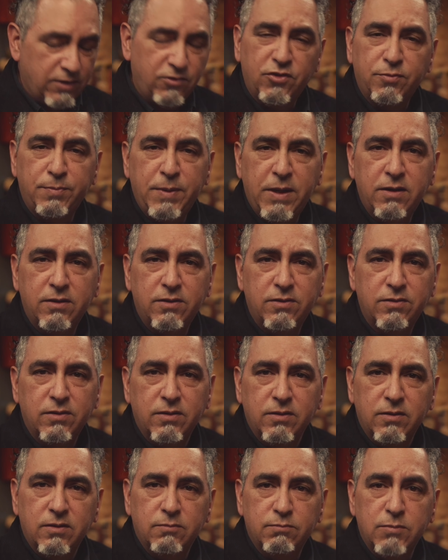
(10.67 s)
had spent
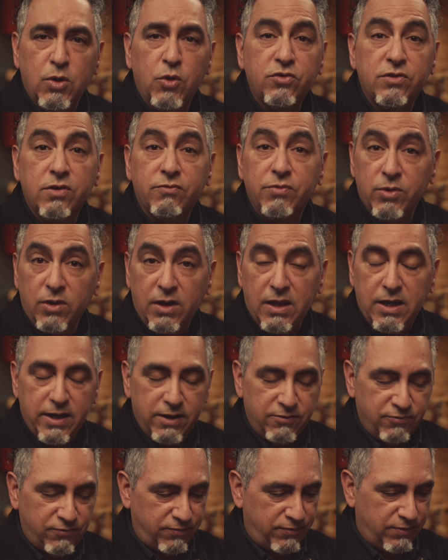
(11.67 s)
most of her
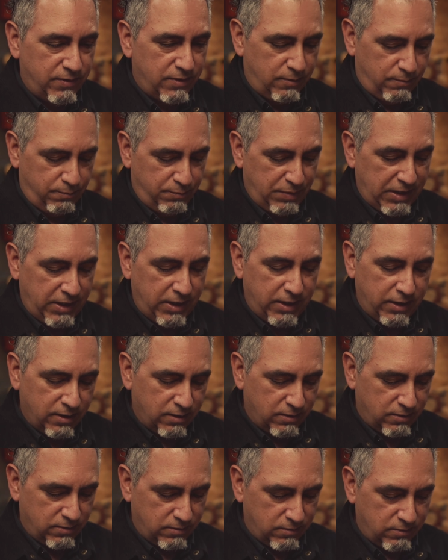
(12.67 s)
life
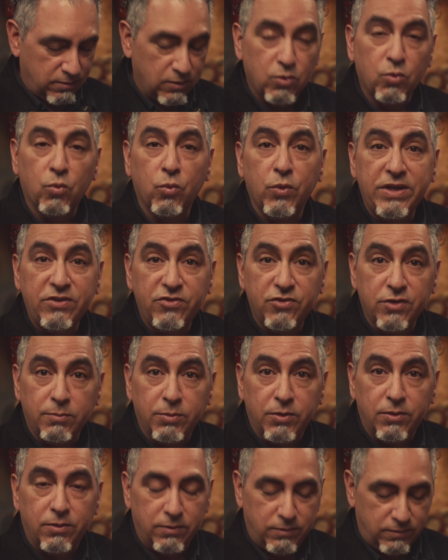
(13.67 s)
being
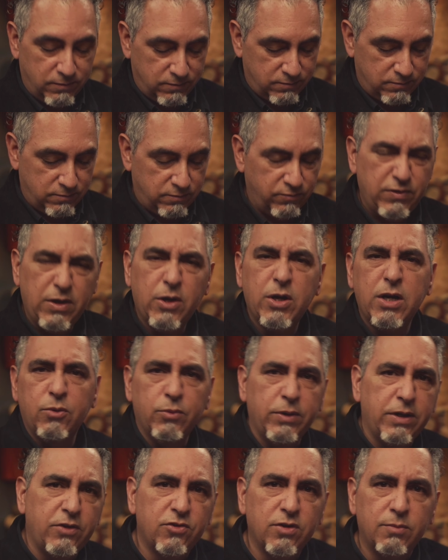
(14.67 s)
reasonable,
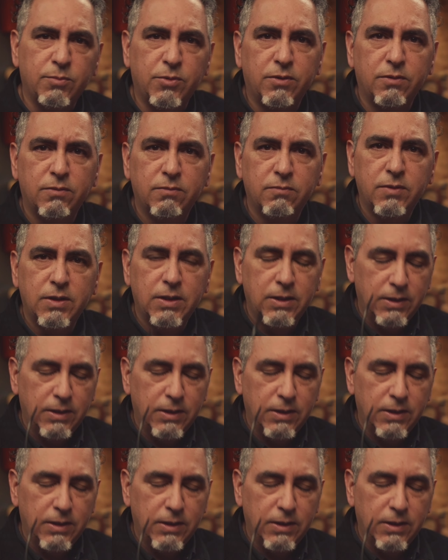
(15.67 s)
very reasonable.